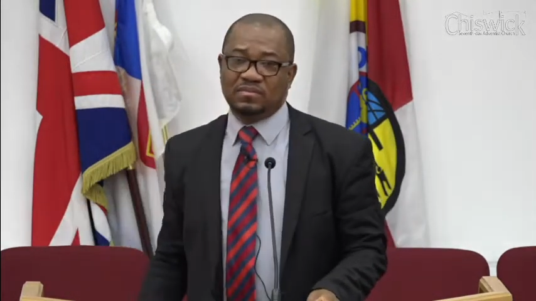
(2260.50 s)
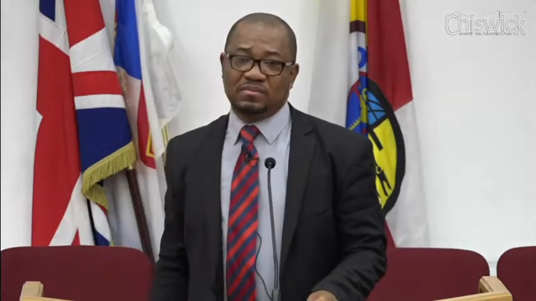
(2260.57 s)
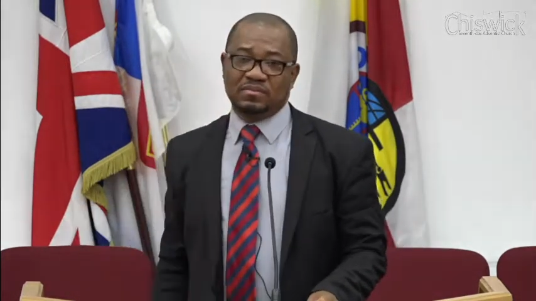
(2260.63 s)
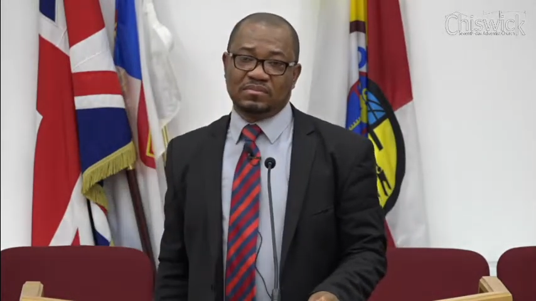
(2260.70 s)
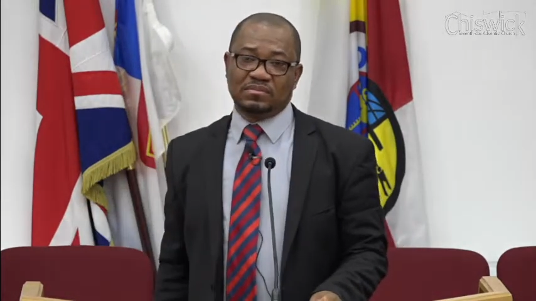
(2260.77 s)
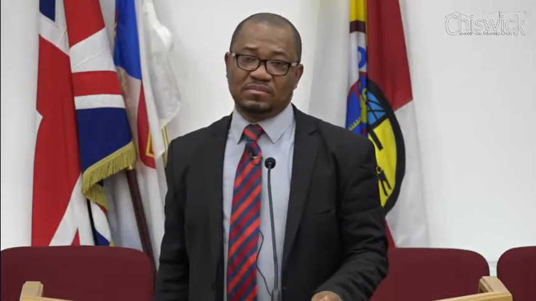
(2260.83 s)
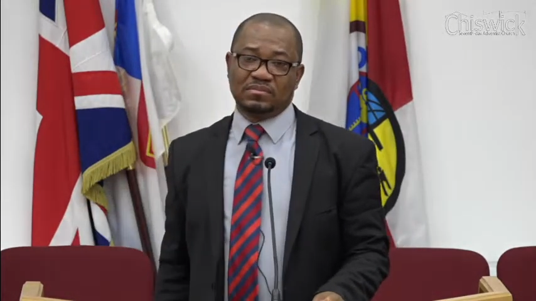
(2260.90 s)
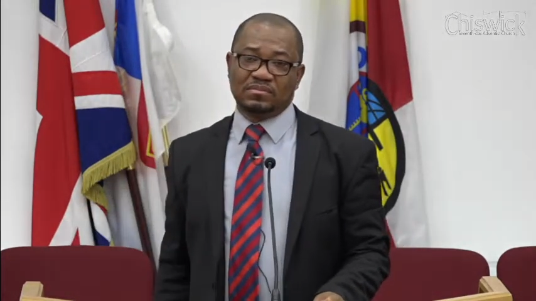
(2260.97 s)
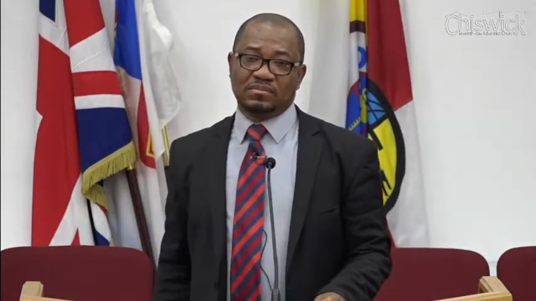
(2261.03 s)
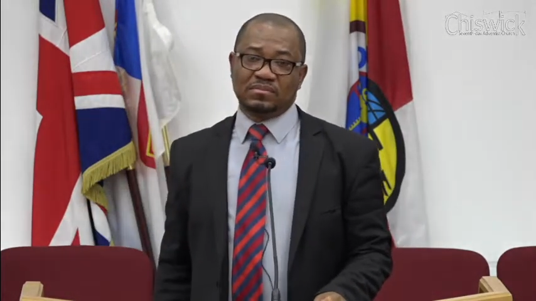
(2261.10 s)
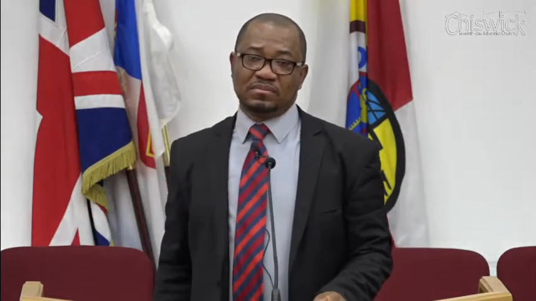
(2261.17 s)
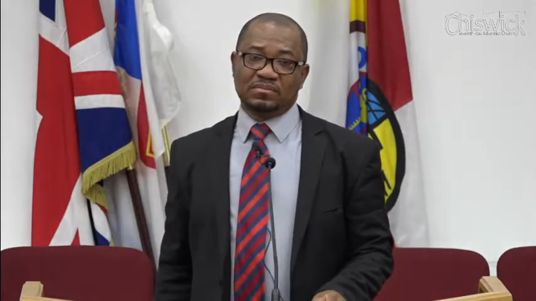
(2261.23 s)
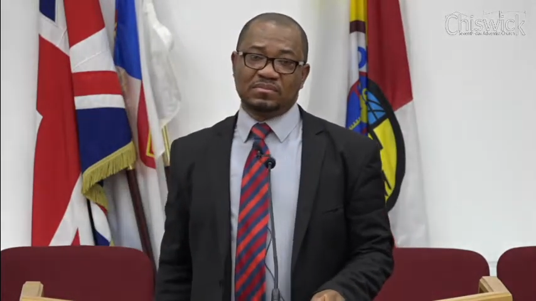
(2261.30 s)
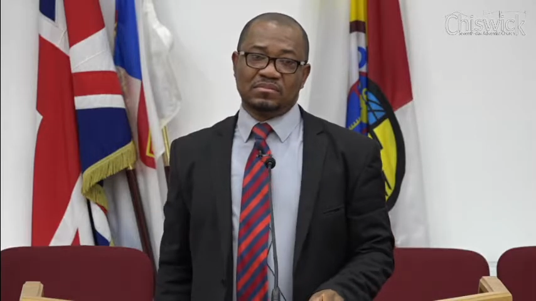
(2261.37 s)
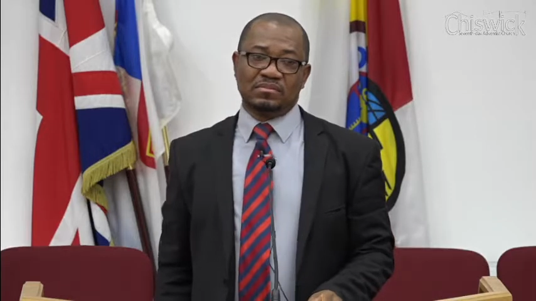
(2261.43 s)

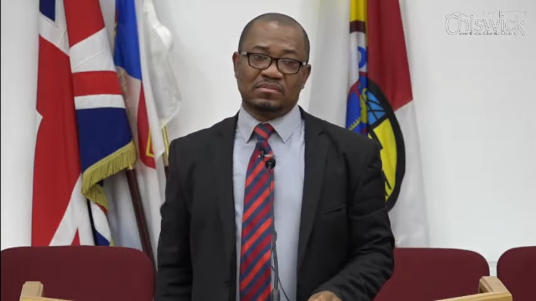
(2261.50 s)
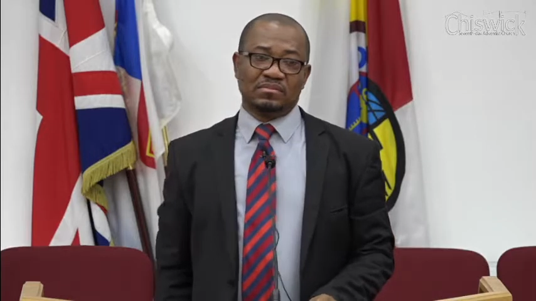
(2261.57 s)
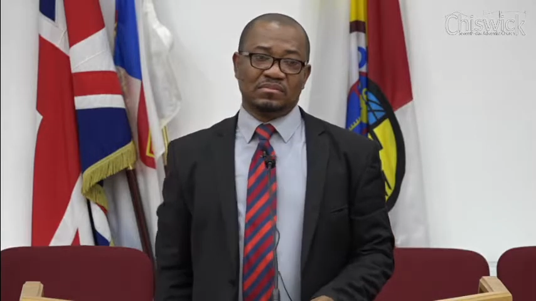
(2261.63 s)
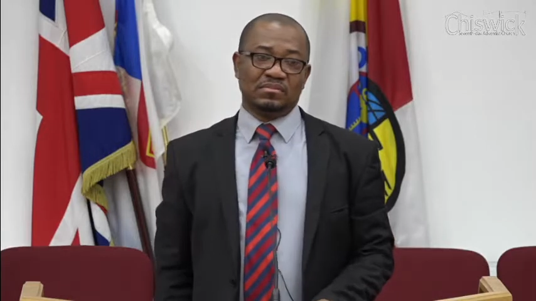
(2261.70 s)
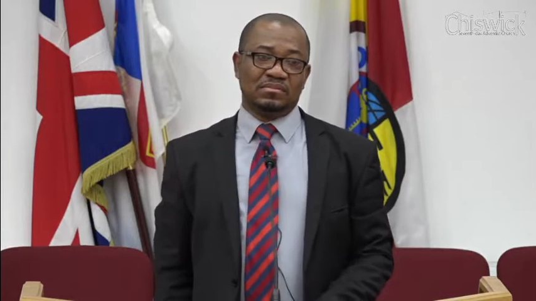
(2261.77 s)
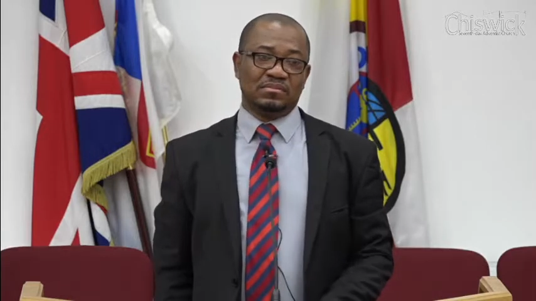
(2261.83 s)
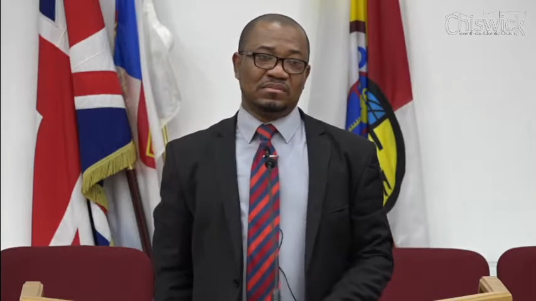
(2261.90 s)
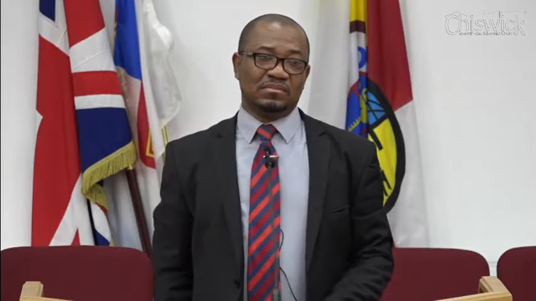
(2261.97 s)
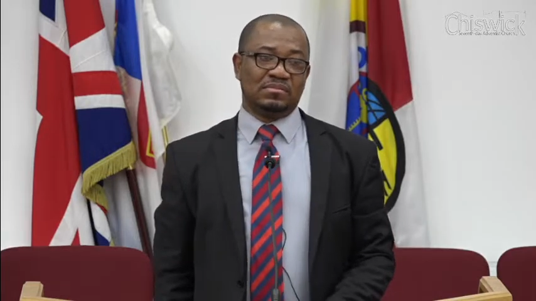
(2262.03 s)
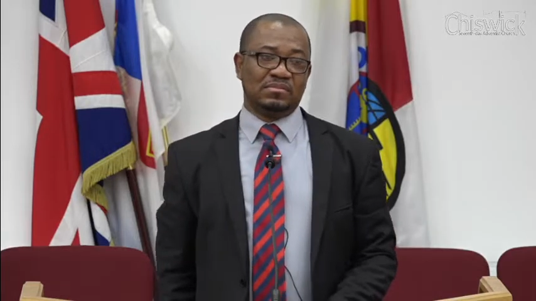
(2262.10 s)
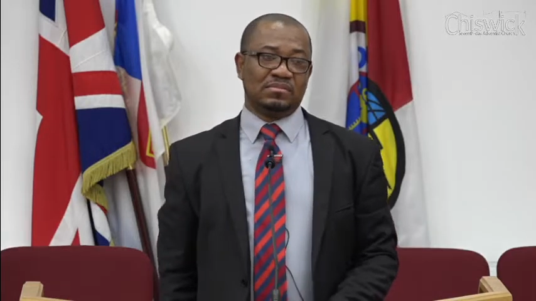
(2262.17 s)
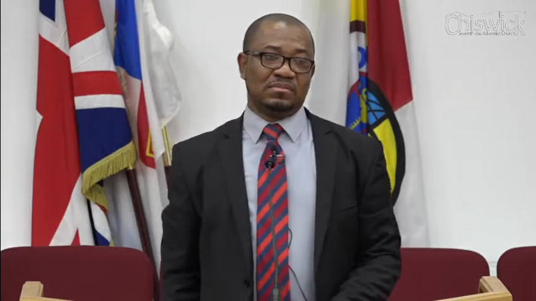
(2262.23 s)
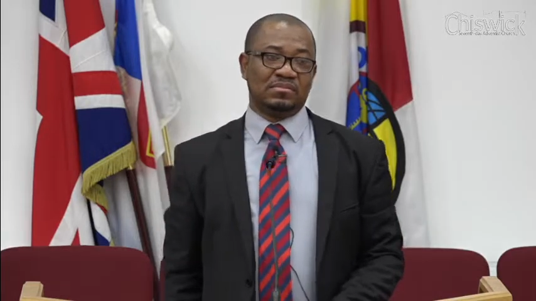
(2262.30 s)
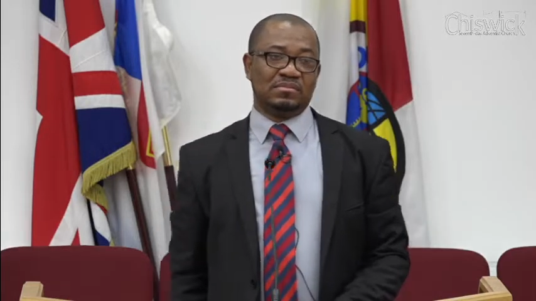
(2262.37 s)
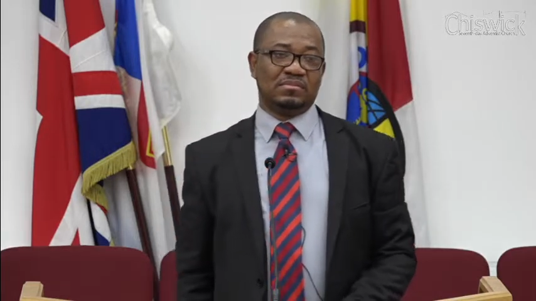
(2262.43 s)

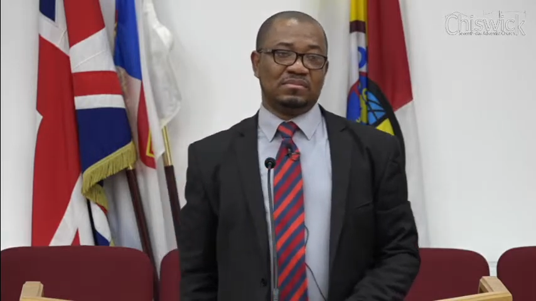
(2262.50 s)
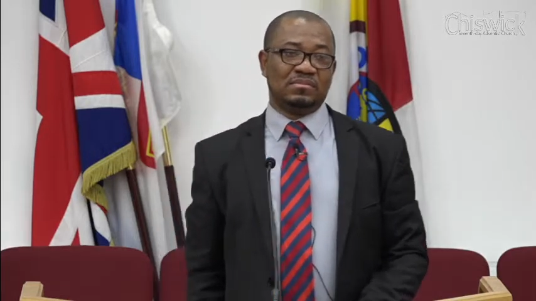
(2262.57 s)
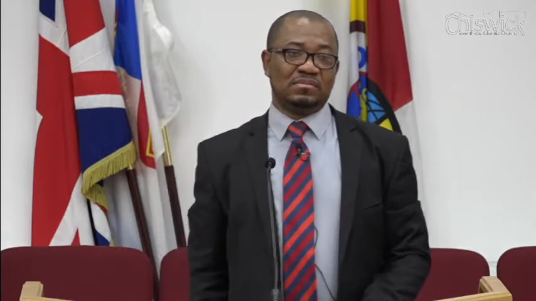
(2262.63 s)
Nobody speaks.